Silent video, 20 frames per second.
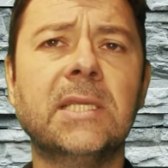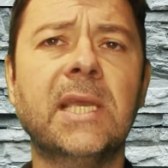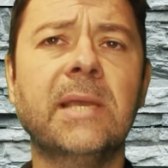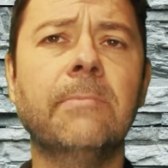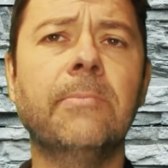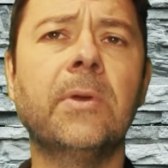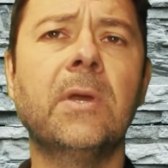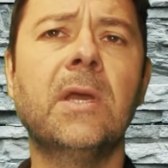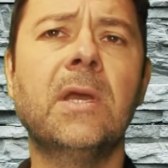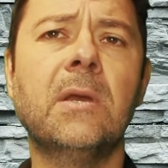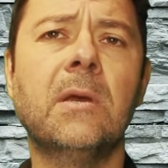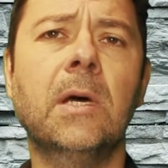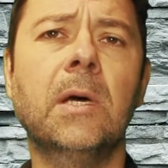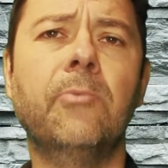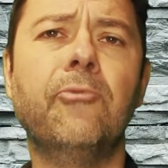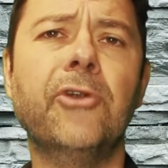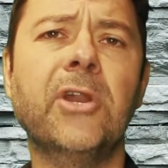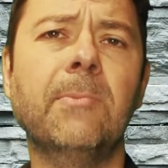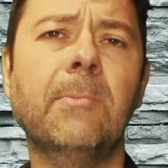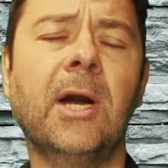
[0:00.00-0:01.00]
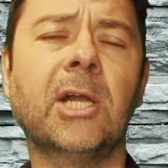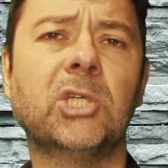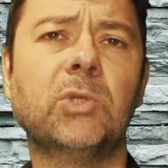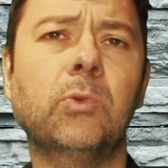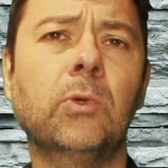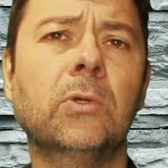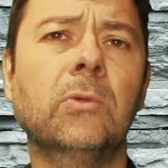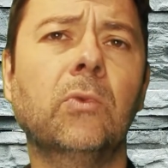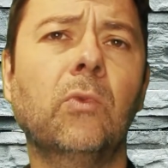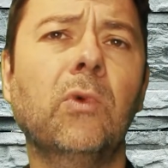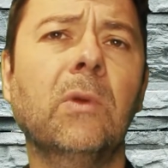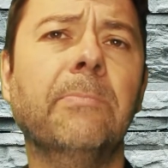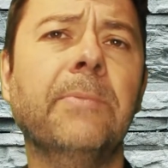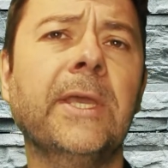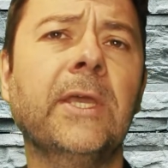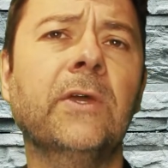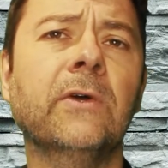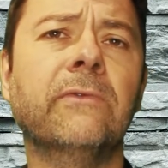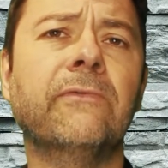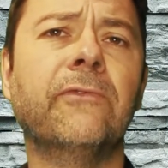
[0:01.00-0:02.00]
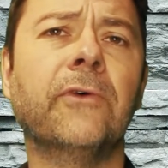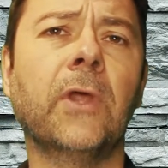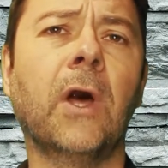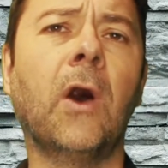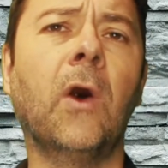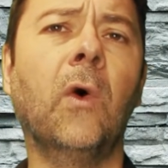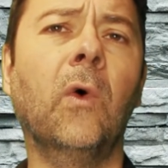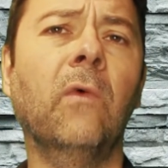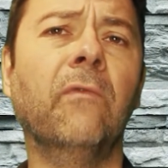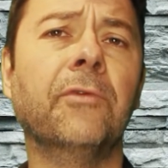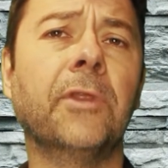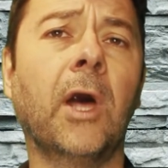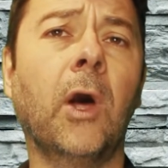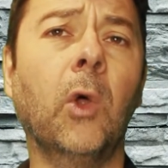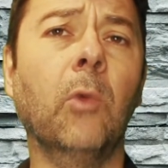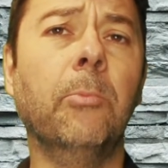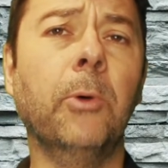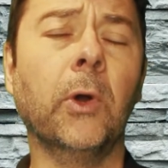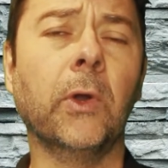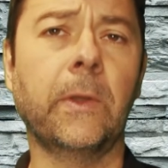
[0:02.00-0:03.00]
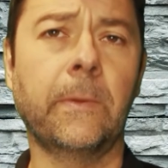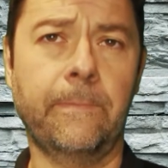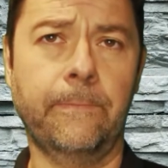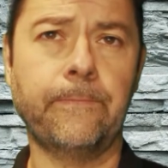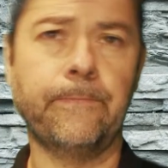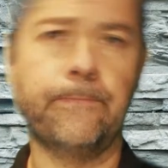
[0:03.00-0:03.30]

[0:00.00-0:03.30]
nib uh, pretty much will, will be good for the whole, for the whole book.